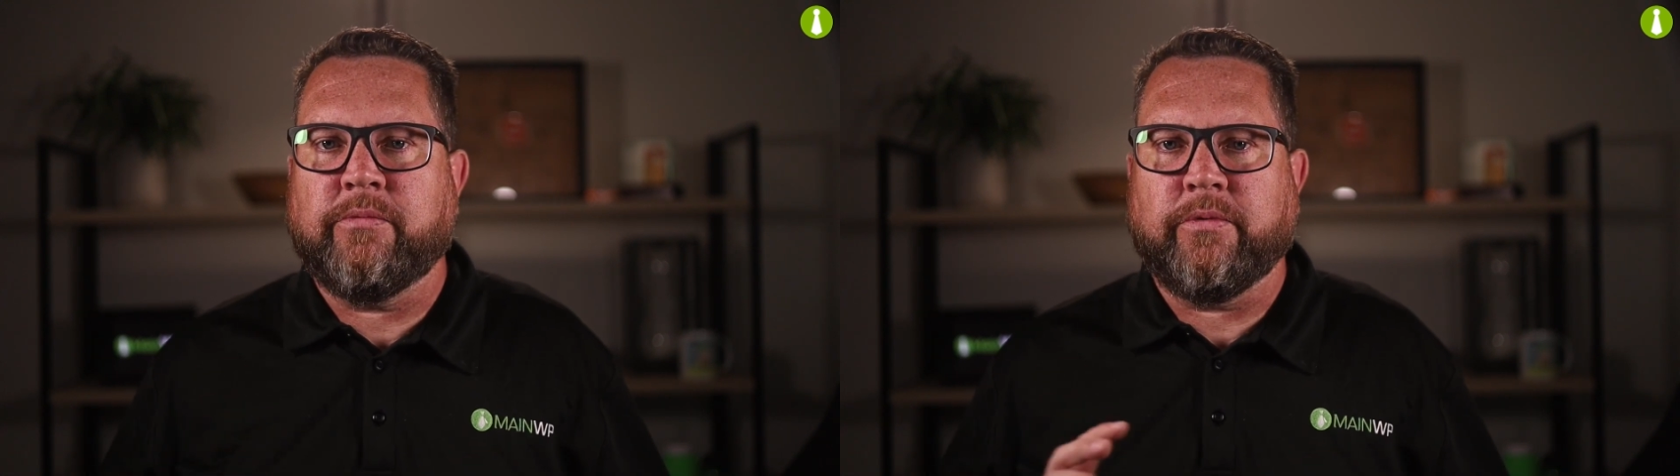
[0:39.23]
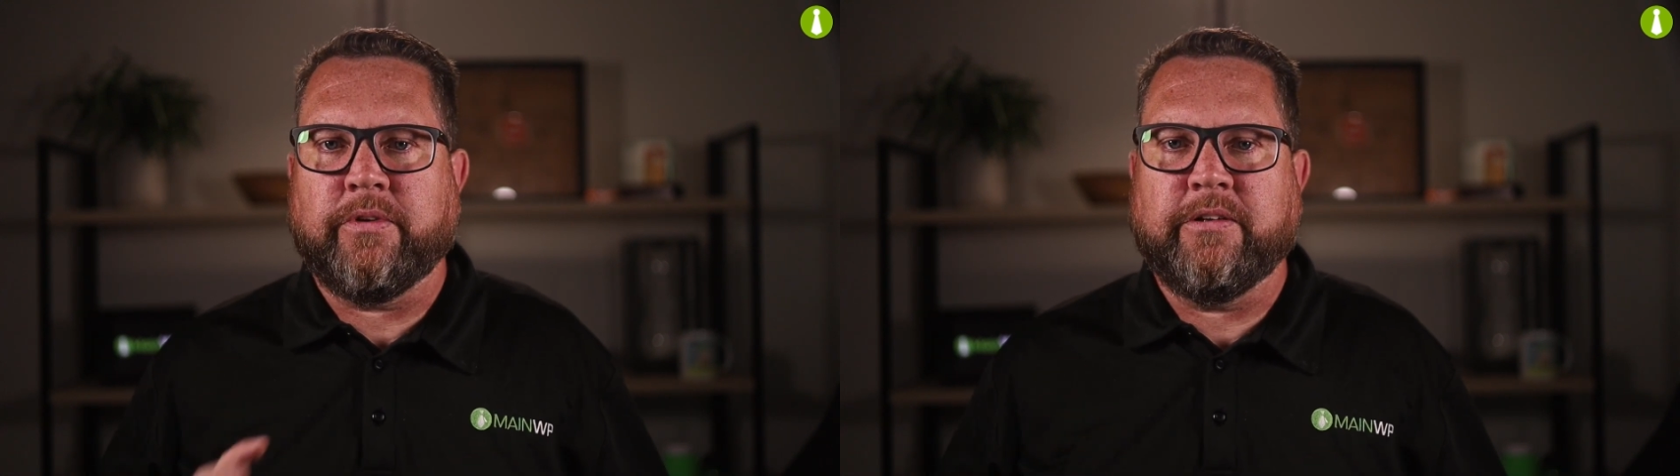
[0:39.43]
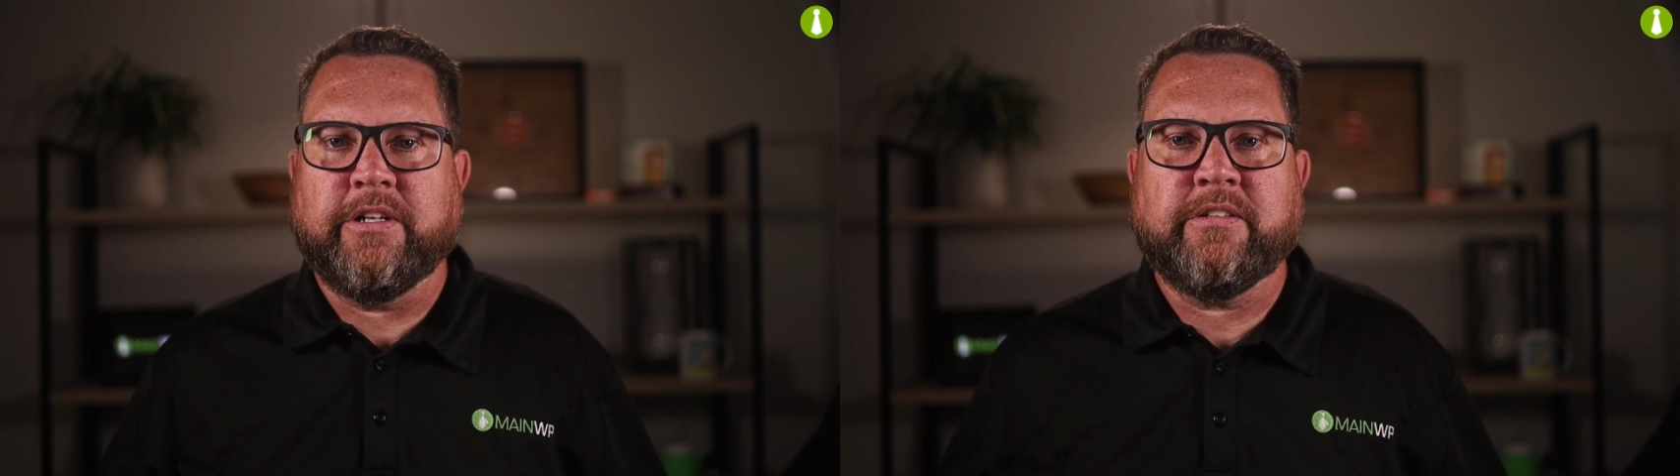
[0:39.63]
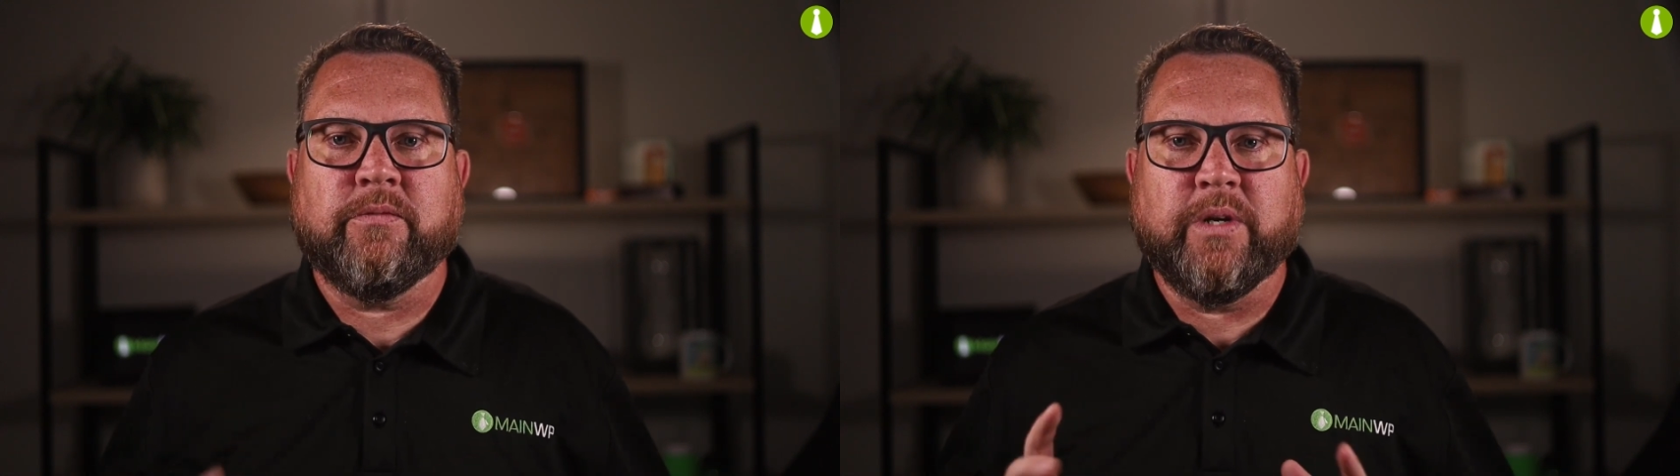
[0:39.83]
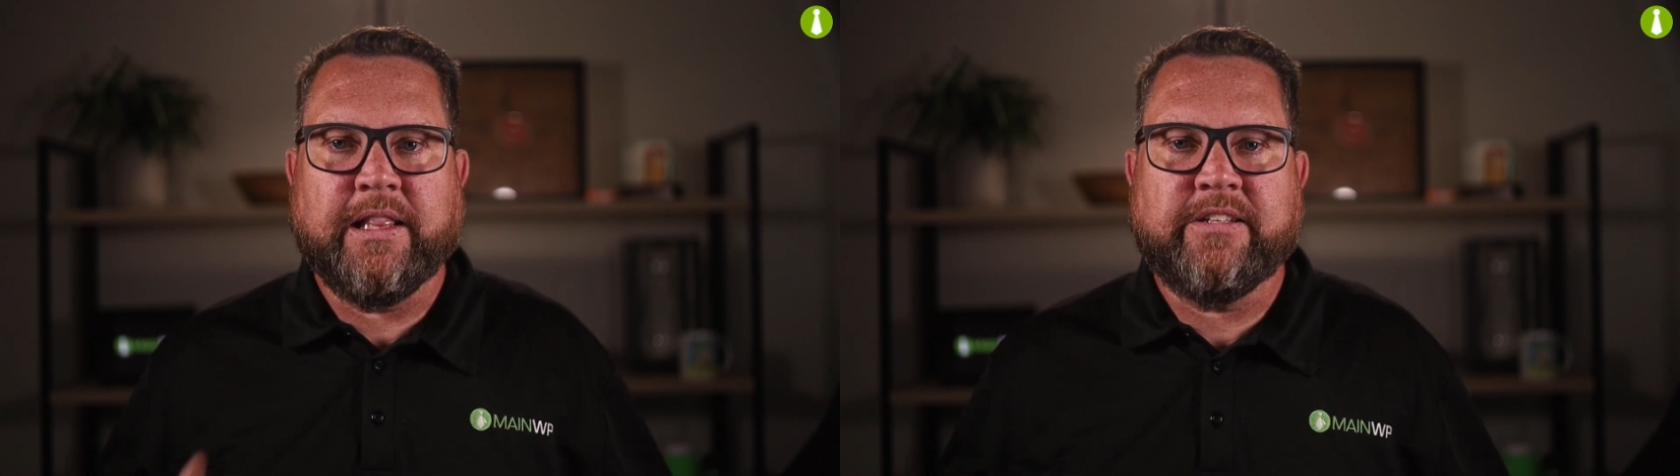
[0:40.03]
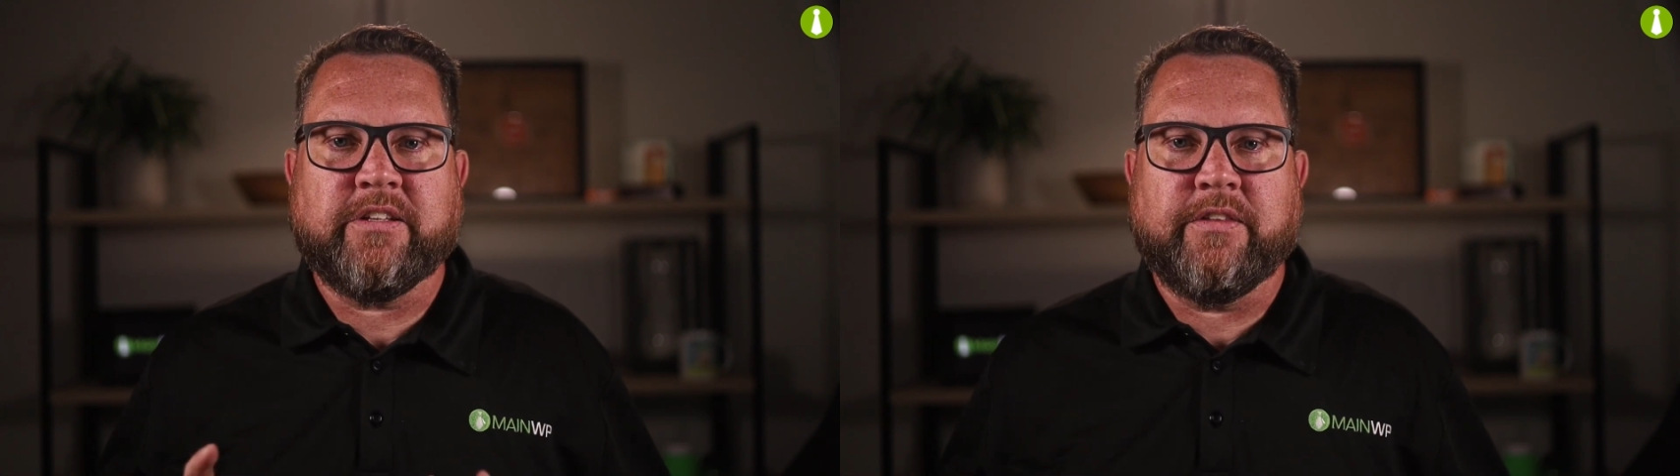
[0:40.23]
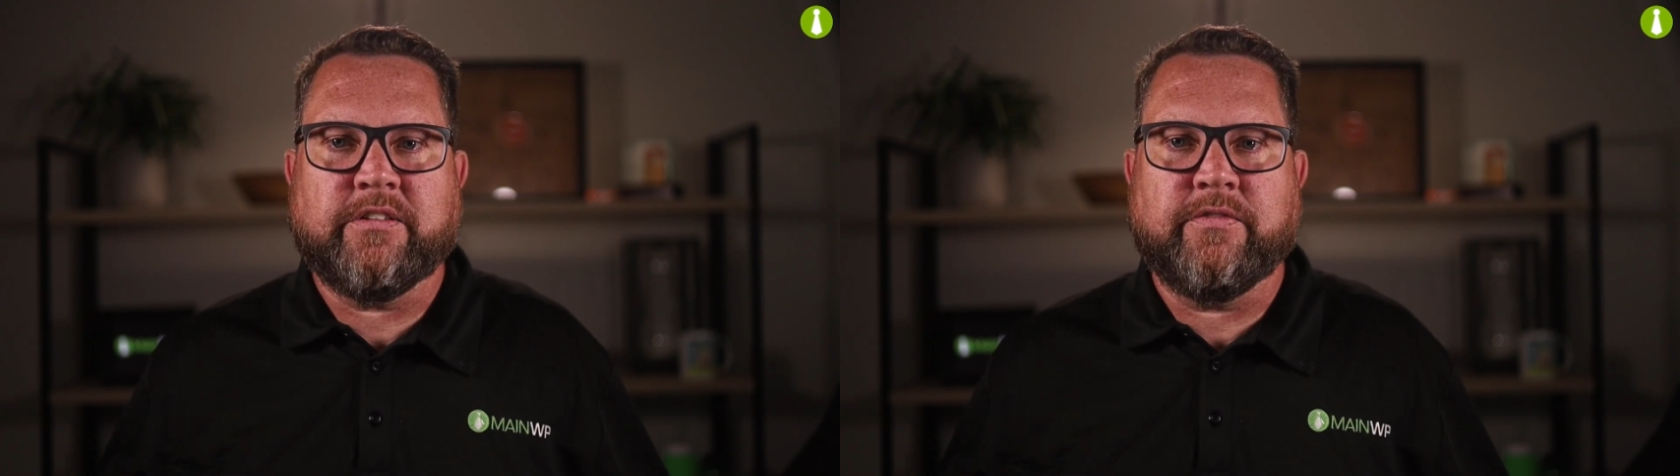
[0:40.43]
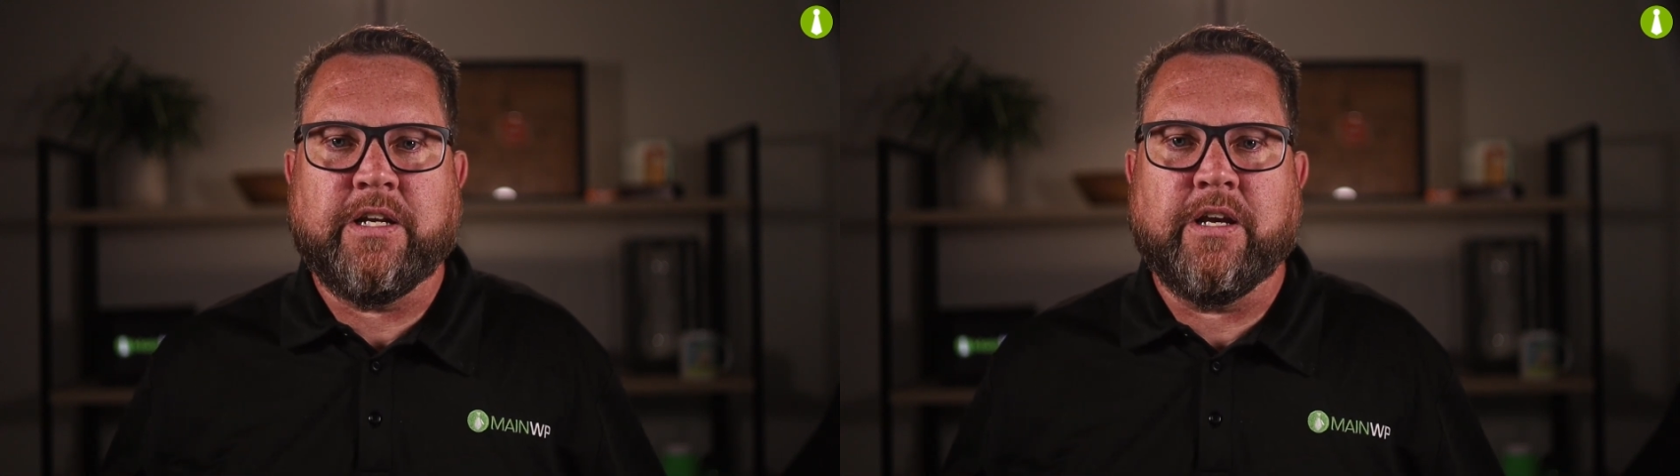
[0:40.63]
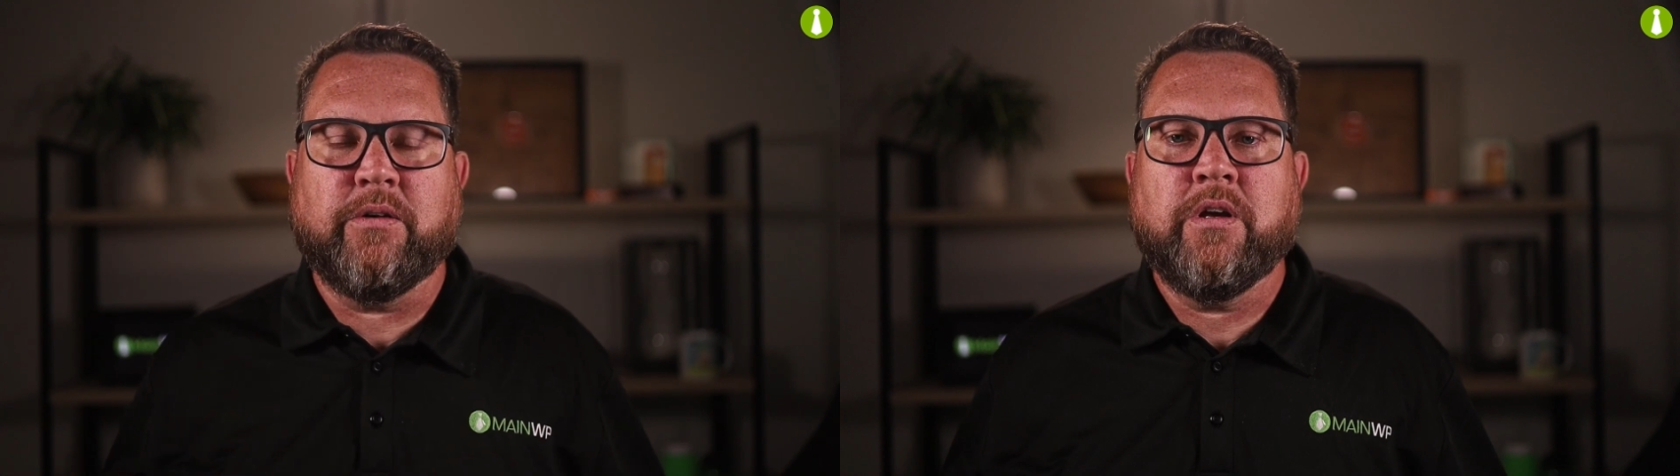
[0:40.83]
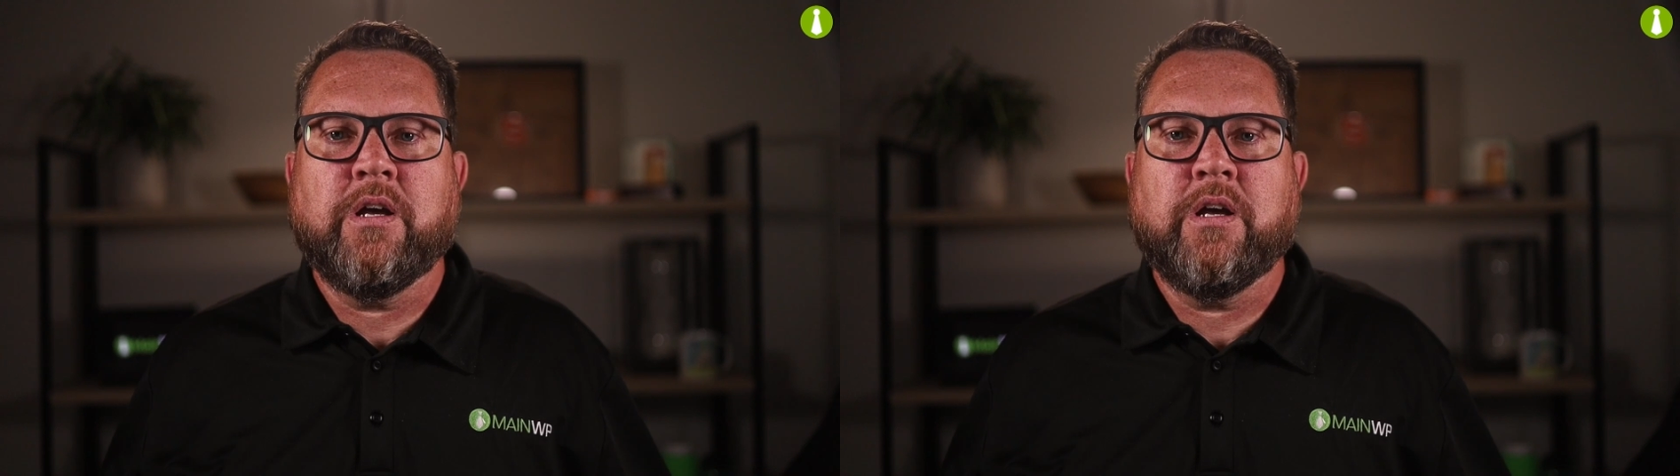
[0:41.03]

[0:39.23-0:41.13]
the release of this video